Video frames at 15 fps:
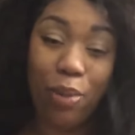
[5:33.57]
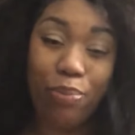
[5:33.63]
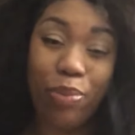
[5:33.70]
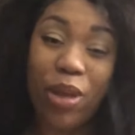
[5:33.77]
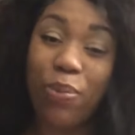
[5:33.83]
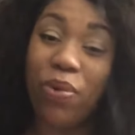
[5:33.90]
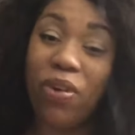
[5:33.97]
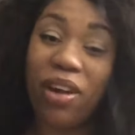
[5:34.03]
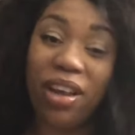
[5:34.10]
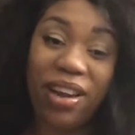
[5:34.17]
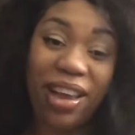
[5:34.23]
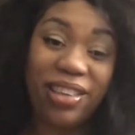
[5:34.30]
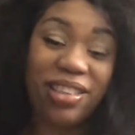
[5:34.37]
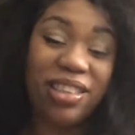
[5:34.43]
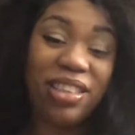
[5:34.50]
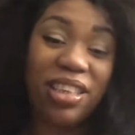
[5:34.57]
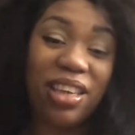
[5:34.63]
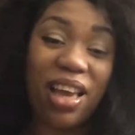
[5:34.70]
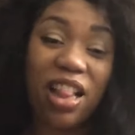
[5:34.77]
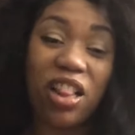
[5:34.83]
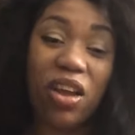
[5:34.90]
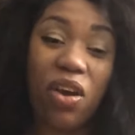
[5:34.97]
People connecting
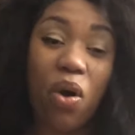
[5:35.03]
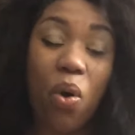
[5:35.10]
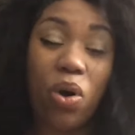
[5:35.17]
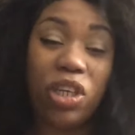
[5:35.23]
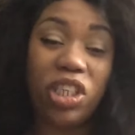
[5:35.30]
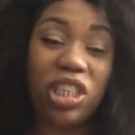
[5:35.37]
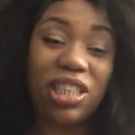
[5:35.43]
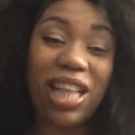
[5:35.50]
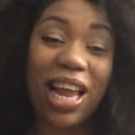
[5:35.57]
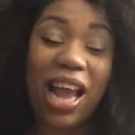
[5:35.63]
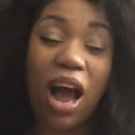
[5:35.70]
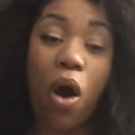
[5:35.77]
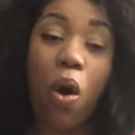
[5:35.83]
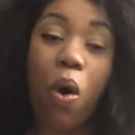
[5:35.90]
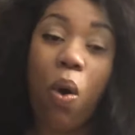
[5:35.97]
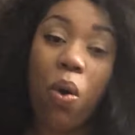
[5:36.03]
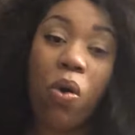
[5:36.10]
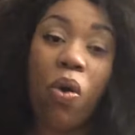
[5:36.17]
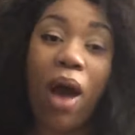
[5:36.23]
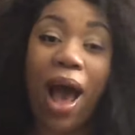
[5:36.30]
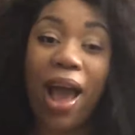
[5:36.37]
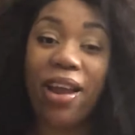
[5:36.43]
together on just like a
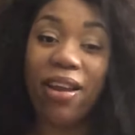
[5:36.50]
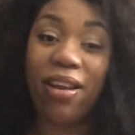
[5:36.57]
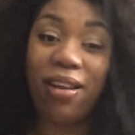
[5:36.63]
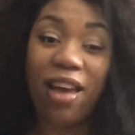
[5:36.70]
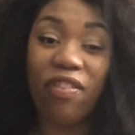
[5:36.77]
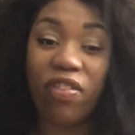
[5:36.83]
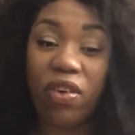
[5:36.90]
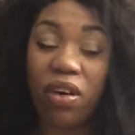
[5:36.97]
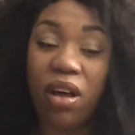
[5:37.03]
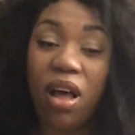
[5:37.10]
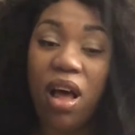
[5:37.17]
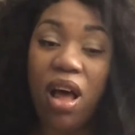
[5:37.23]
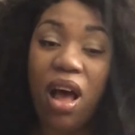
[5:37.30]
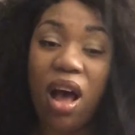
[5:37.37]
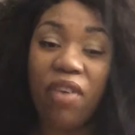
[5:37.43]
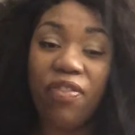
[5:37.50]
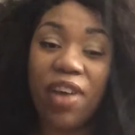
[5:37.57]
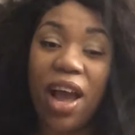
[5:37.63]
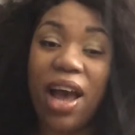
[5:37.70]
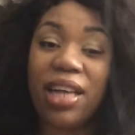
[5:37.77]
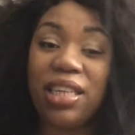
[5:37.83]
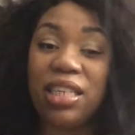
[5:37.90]
whole higher level of
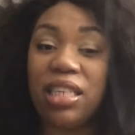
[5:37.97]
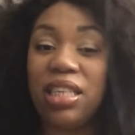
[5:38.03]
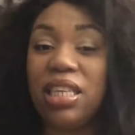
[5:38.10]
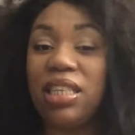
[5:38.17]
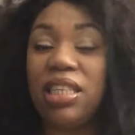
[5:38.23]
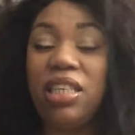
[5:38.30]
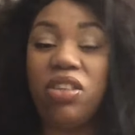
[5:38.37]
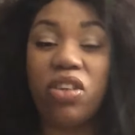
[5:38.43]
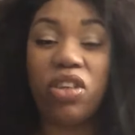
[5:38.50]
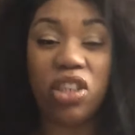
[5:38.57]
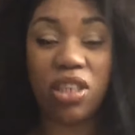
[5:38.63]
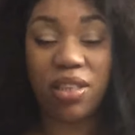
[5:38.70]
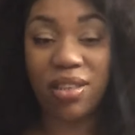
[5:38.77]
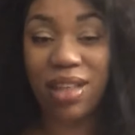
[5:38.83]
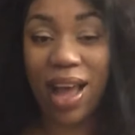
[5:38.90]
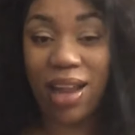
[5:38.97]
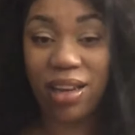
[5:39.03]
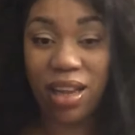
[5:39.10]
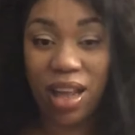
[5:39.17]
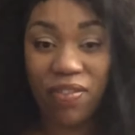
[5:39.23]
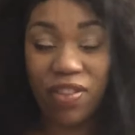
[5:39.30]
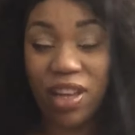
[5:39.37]
consciousness. These are just not
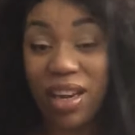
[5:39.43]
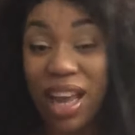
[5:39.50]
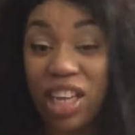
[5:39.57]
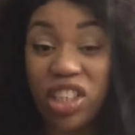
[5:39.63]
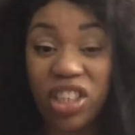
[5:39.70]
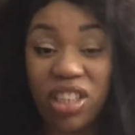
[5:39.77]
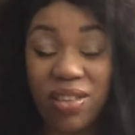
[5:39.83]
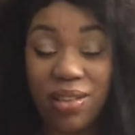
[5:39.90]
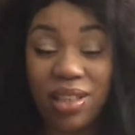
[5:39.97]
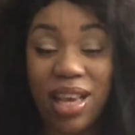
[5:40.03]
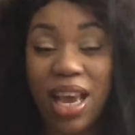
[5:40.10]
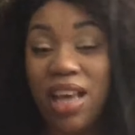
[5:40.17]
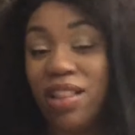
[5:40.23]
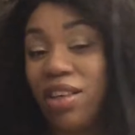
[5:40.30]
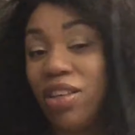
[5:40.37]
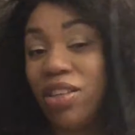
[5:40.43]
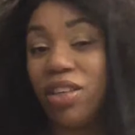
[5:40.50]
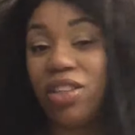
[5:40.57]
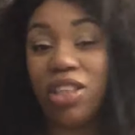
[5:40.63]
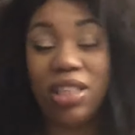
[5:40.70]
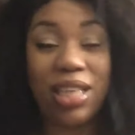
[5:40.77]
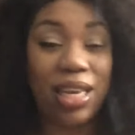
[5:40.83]
love connections. These are
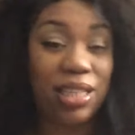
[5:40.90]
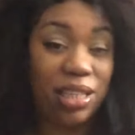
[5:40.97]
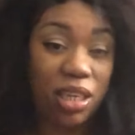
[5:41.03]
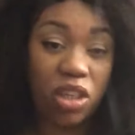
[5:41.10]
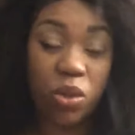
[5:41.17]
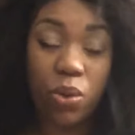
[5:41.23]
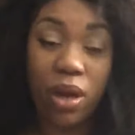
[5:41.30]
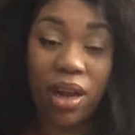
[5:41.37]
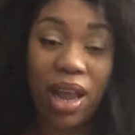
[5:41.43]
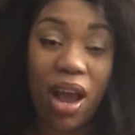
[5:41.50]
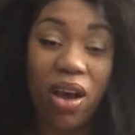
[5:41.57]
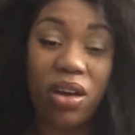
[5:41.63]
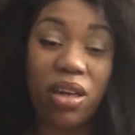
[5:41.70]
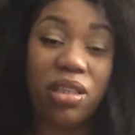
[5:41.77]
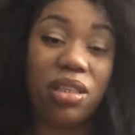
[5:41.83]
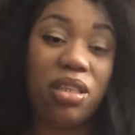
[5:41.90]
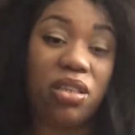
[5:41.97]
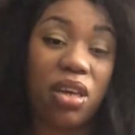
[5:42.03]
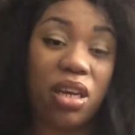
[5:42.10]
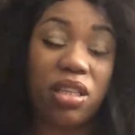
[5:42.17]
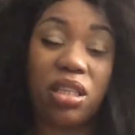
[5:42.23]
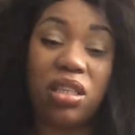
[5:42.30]
just not sexual encounters. These
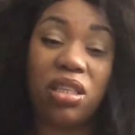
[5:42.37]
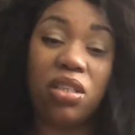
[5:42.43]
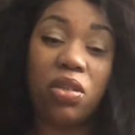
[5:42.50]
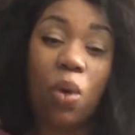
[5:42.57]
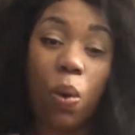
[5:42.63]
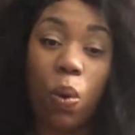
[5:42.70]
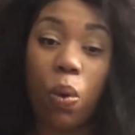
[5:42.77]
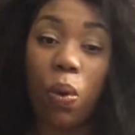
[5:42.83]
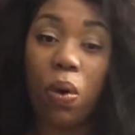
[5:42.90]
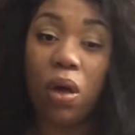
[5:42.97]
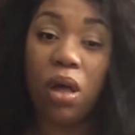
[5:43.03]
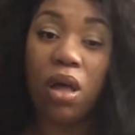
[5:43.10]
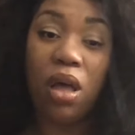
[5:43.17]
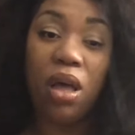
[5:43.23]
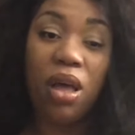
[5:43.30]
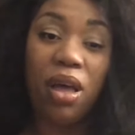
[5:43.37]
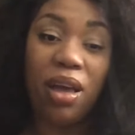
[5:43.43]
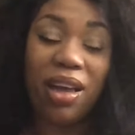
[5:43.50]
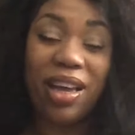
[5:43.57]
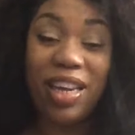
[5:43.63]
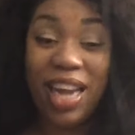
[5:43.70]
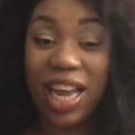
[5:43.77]
are soul
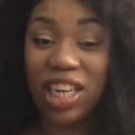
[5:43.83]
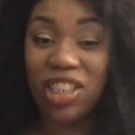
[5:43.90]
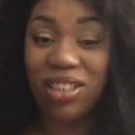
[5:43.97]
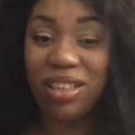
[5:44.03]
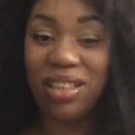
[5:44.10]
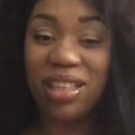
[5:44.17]
connections.